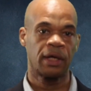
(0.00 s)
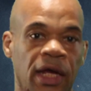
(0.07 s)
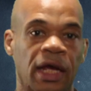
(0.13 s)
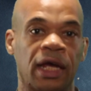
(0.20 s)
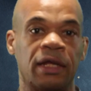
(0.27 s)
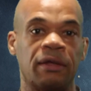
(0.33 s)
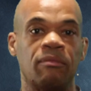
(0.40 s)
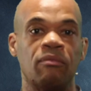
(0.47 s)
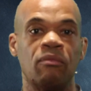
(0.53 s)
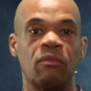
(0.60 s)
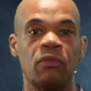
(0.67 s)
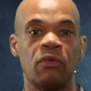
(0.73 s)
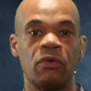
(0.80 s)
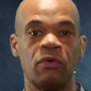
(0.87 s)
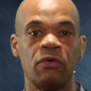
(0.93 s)
it
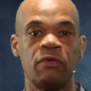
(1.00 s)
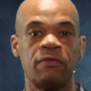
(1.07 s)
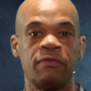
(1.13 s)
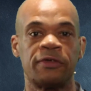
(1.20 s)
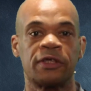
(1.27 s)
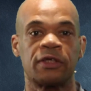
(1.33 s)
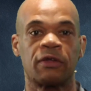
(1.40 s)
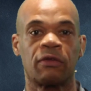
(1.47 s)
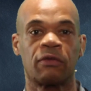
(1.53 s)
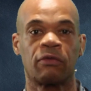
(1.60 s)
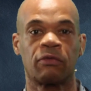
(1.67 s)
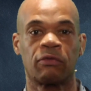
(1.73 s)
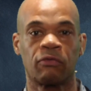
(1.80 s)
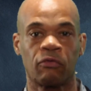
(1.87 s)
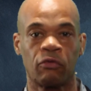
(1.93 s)
moves
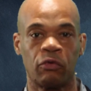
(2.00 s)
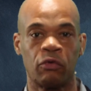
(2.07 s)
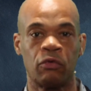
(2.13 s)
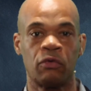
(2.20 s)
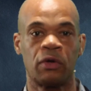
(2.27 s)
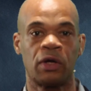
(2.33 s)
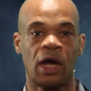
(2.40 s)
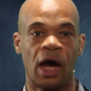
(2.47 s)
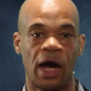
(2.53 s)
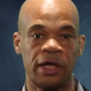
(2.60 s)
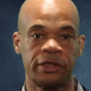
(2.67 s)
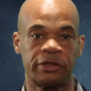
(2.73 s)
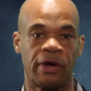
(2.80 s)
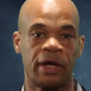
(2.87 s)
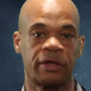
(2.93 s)
through
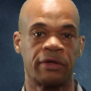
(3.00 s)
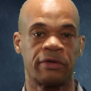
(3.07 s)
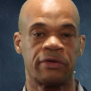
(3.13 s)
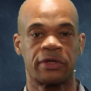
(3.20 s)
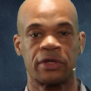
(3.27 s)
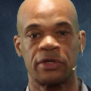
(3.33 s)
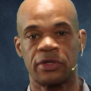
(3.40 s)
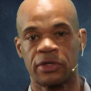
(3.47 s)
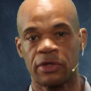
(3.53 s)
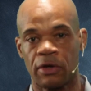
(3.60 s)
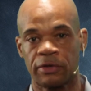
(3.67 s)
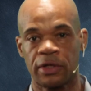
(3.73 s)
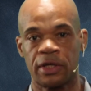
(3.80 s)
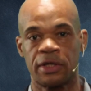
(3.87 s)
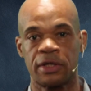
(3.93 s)
contractors,
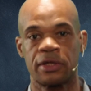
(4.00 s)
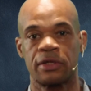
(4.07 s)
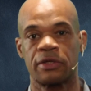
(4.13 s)
consultants,